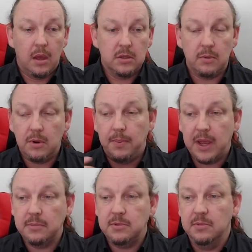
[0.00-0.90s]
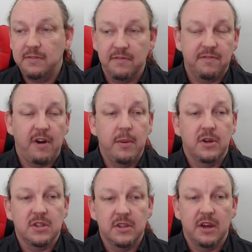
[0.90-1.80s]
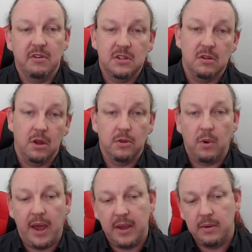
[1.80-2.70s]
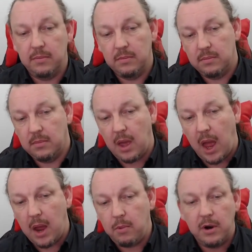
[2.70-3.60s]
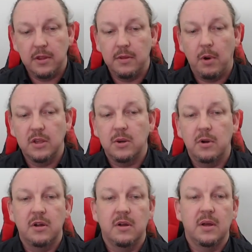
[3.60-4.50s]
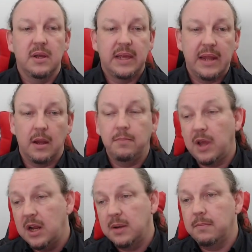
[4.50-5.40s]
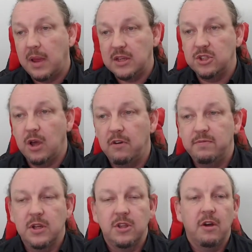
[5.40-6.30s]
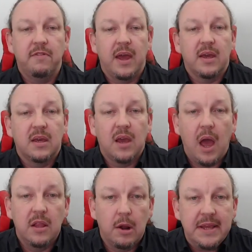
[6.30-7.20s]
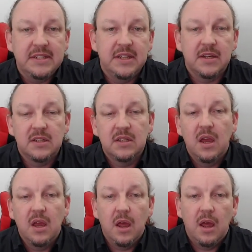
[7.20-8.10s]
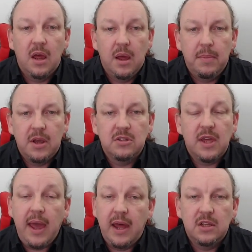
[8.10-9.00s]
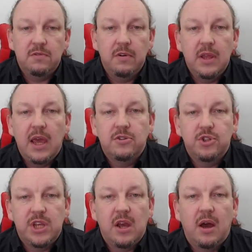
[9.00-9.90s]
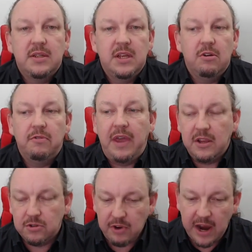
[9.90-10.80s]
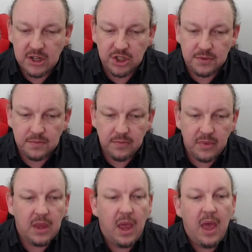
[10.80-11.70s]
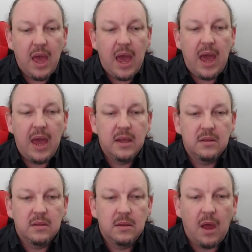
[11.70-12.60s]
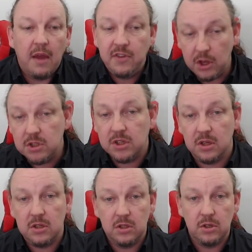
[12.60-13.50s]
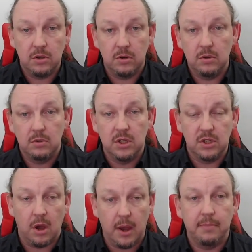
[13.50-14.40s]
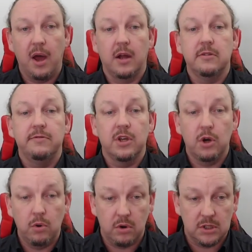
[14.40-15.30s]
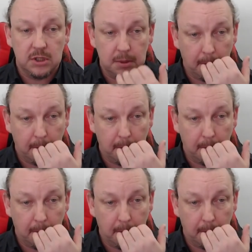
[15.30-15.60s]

So I want to pick up some different frameworks and theories along the way. Uh, one of the ones I want to, again, I'm going to mention the Hoffman and Novak uh, 96 because they have this really interesting idea of interaction. And I've used it to design part of the course.